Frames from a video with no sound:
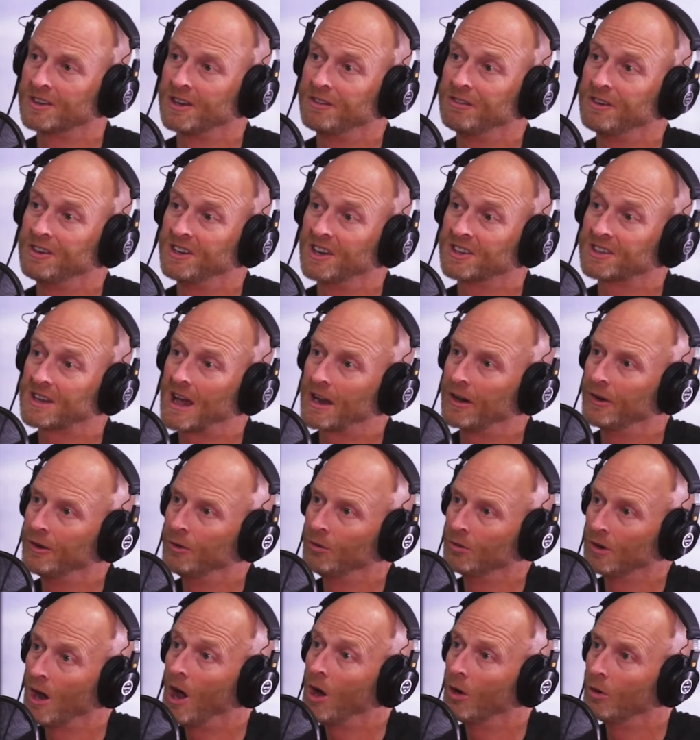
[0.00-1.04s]
if you just got a new
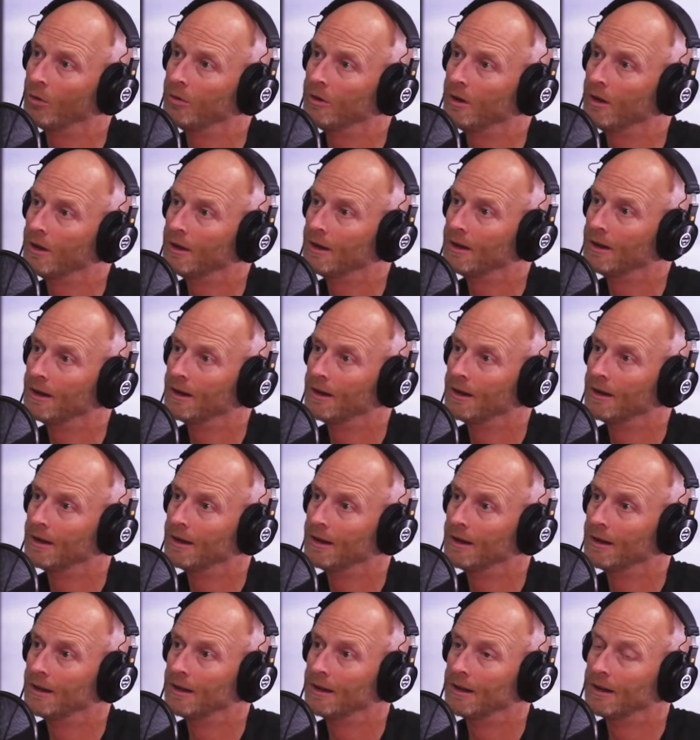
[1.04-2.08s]
loan. Mm.